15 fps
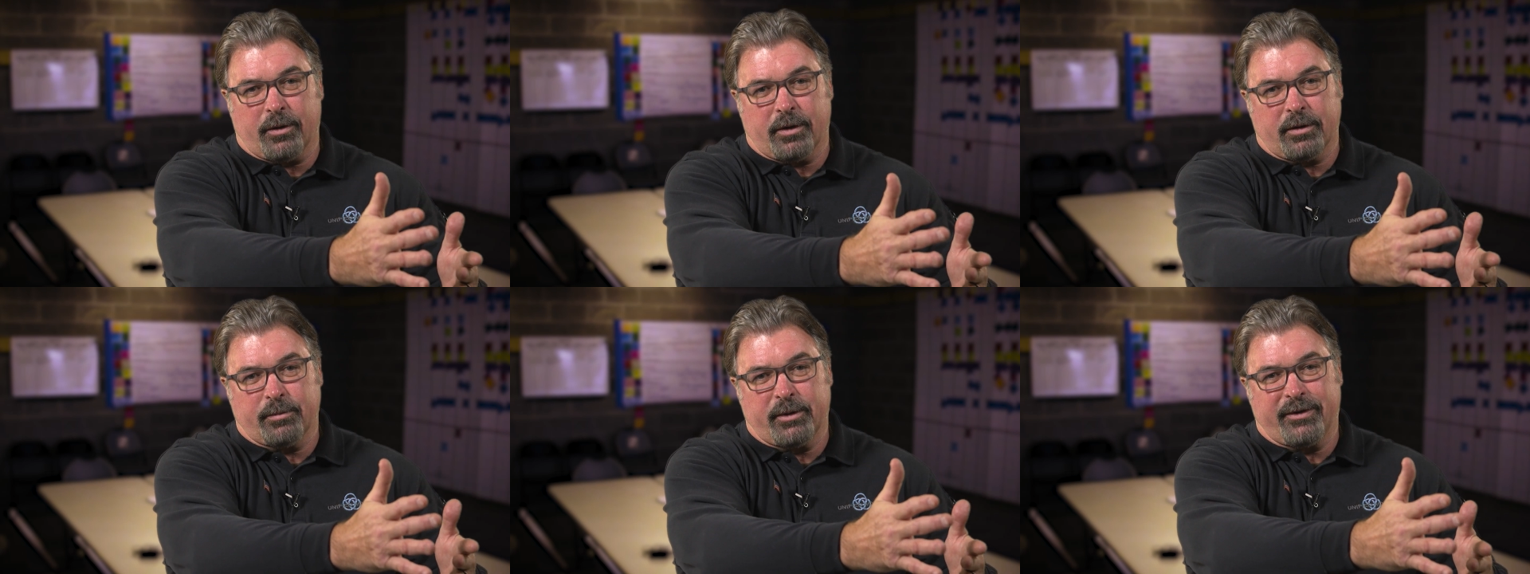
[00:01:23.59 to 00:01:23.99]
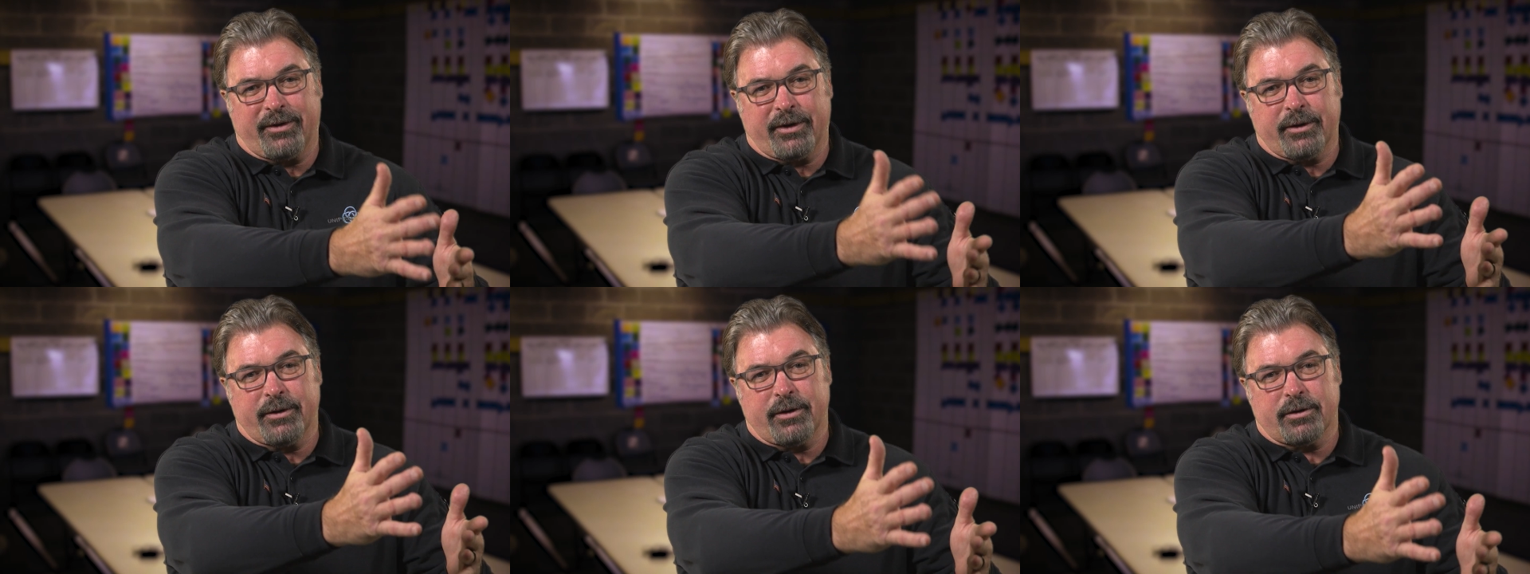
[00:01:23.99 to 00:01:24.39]
or
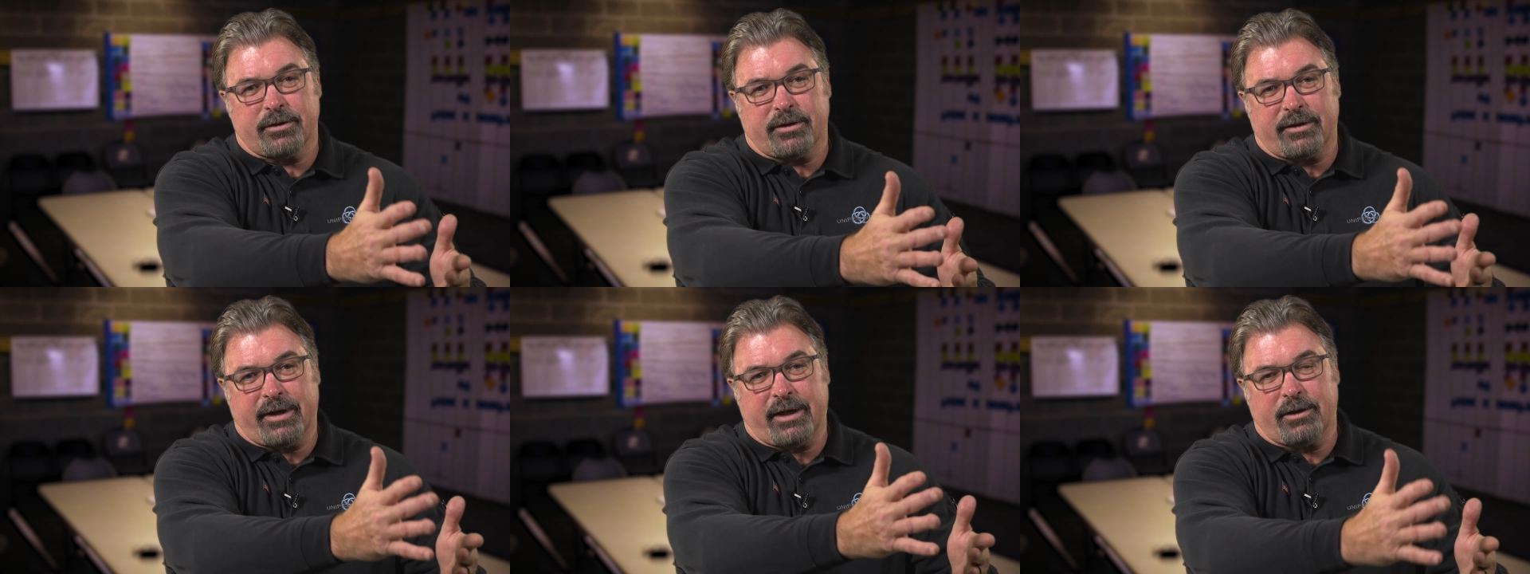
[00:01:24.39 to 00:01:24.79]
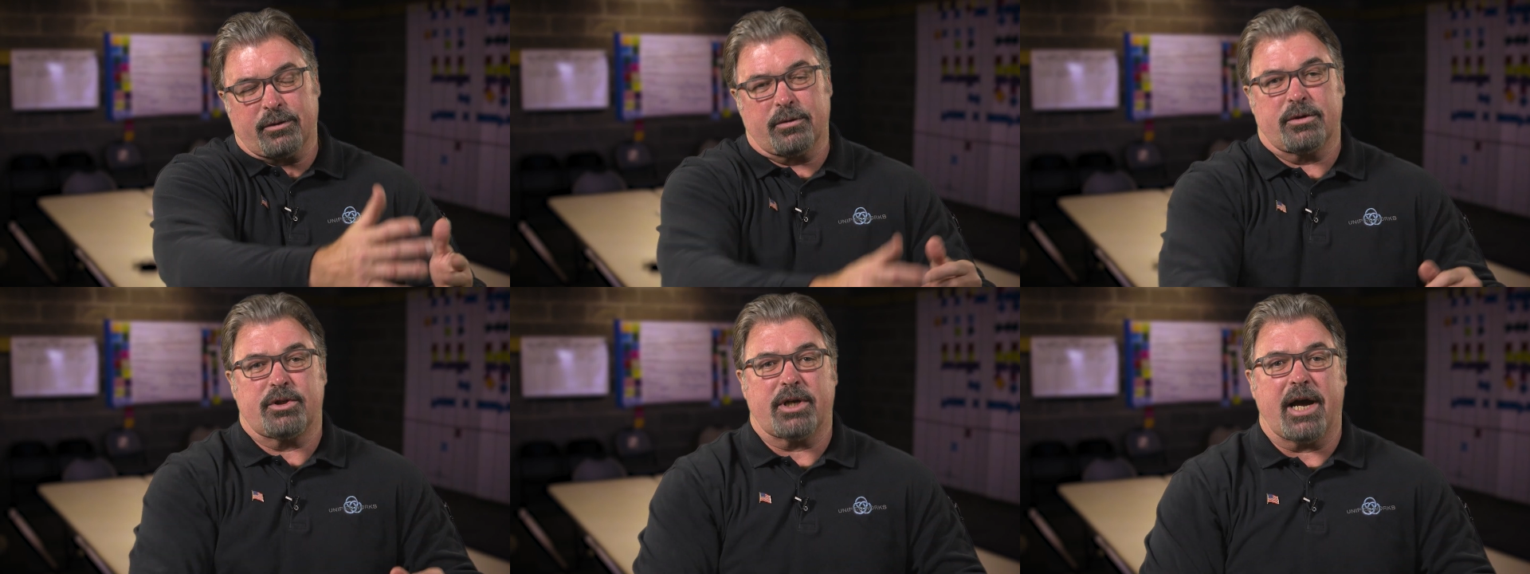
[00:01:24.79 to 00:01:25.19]
materials to take
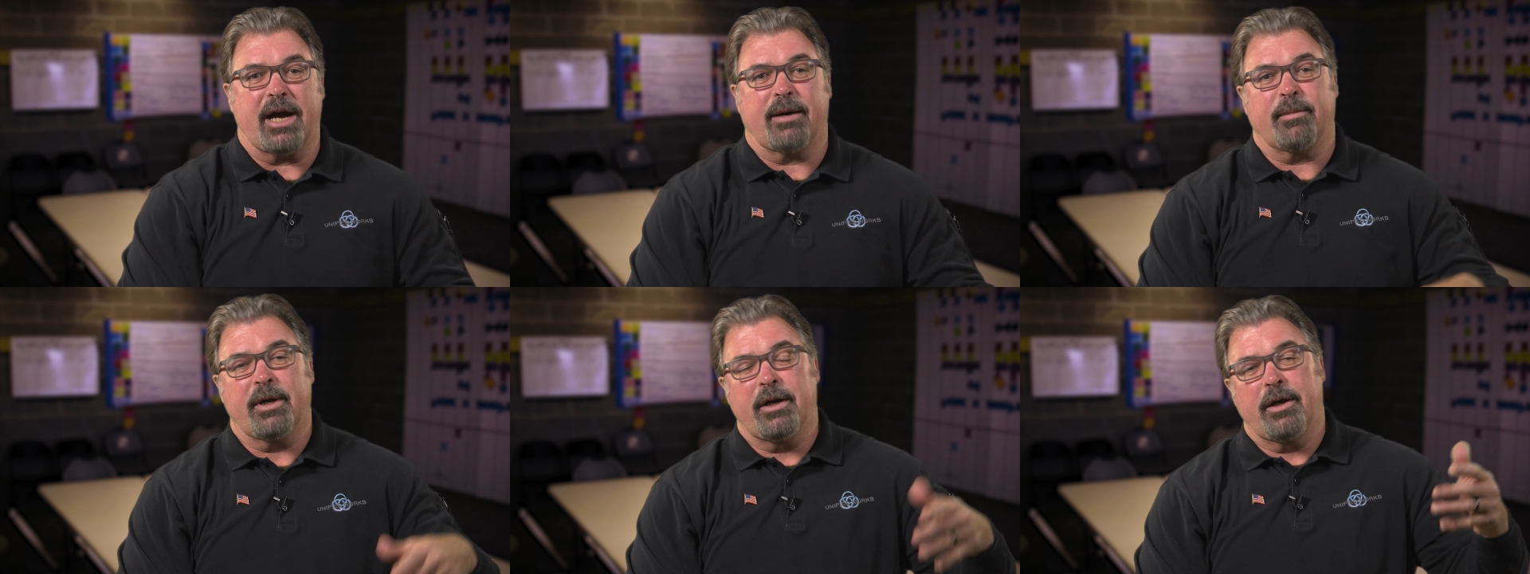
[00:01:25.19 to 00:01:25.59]
to a job.